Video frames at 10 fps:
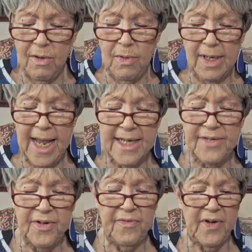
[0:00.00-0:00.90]
will
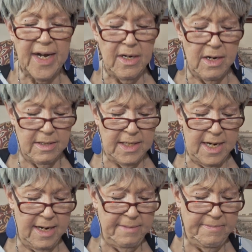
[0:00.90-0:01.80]
last for a very long
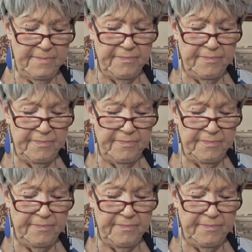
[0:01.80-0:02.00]
time.